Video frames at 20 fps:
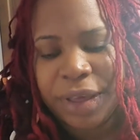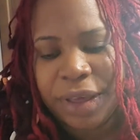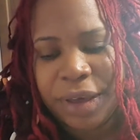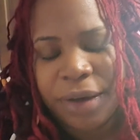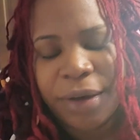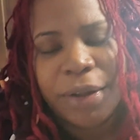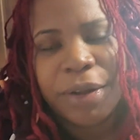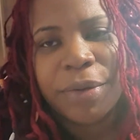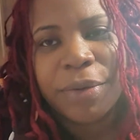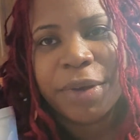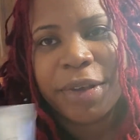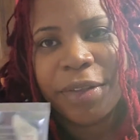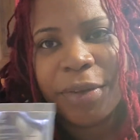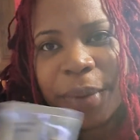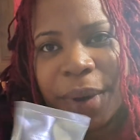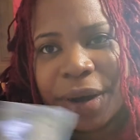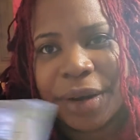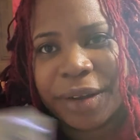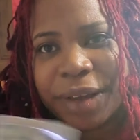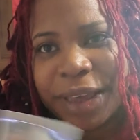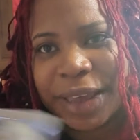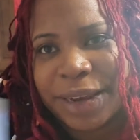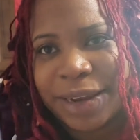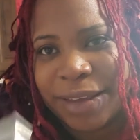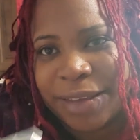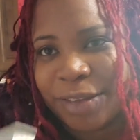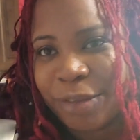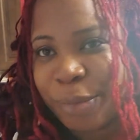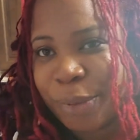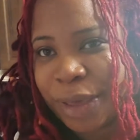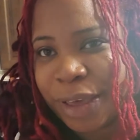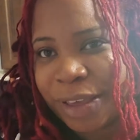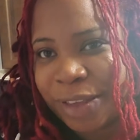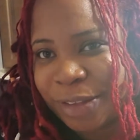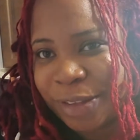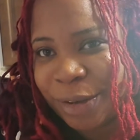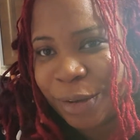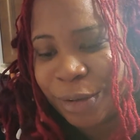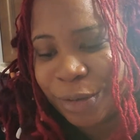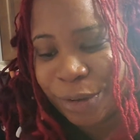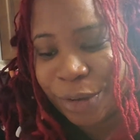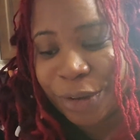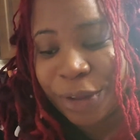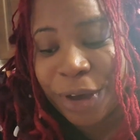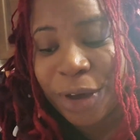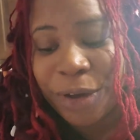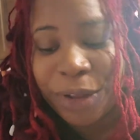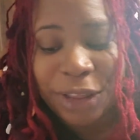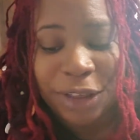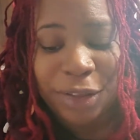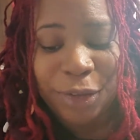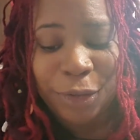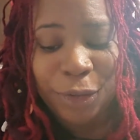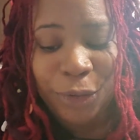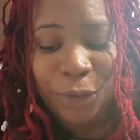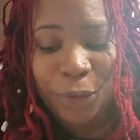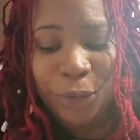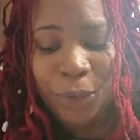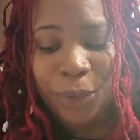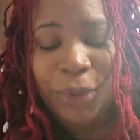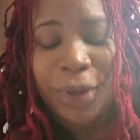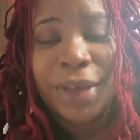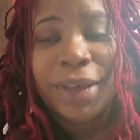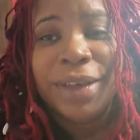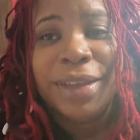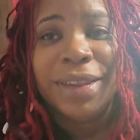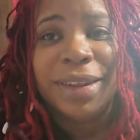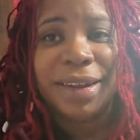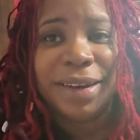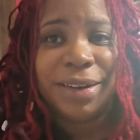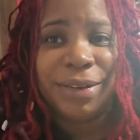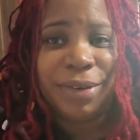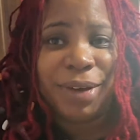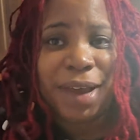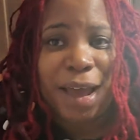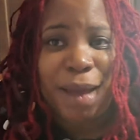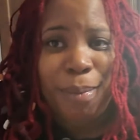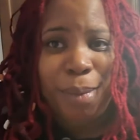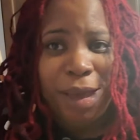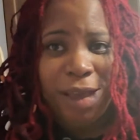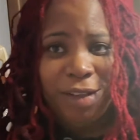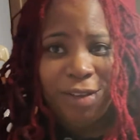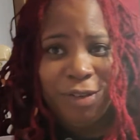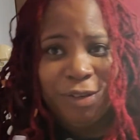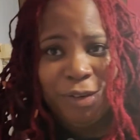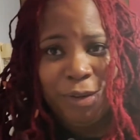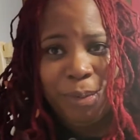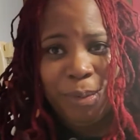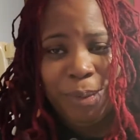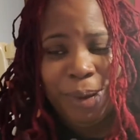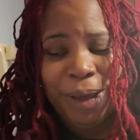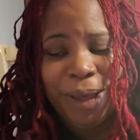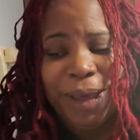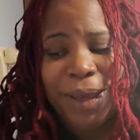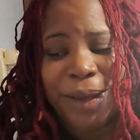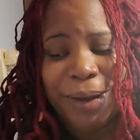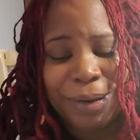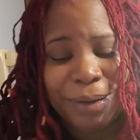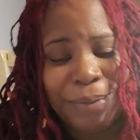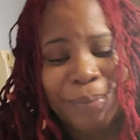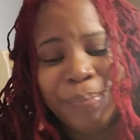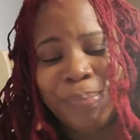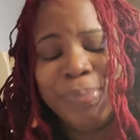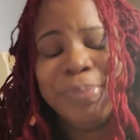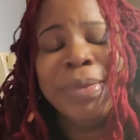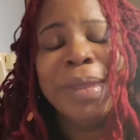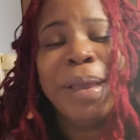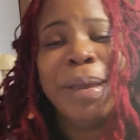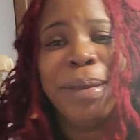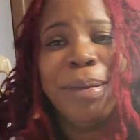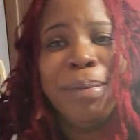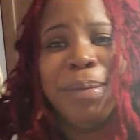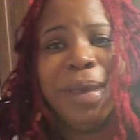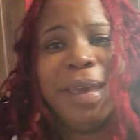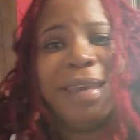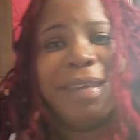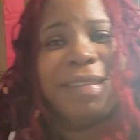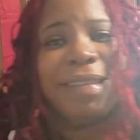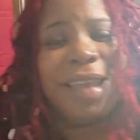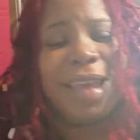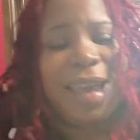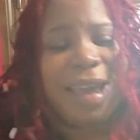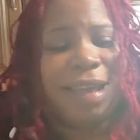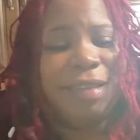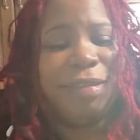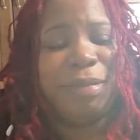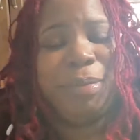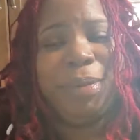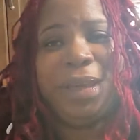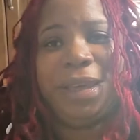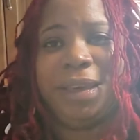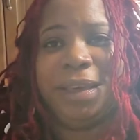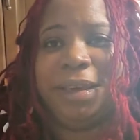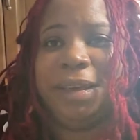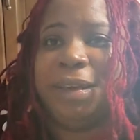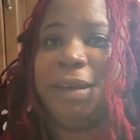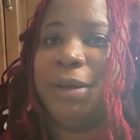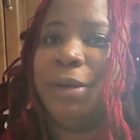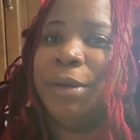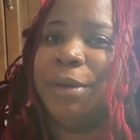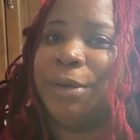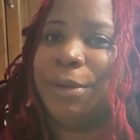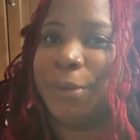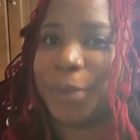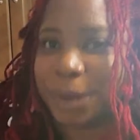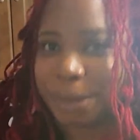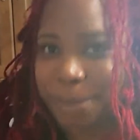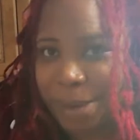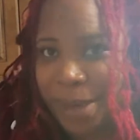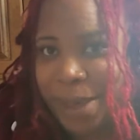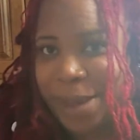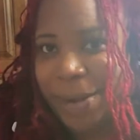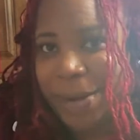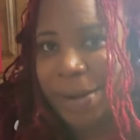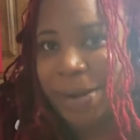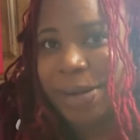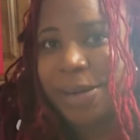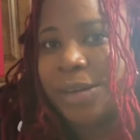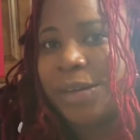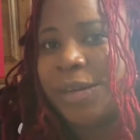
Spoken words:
Only reason why they're getting this is because those are the only 2 that do not match my hair because they had to be repaired.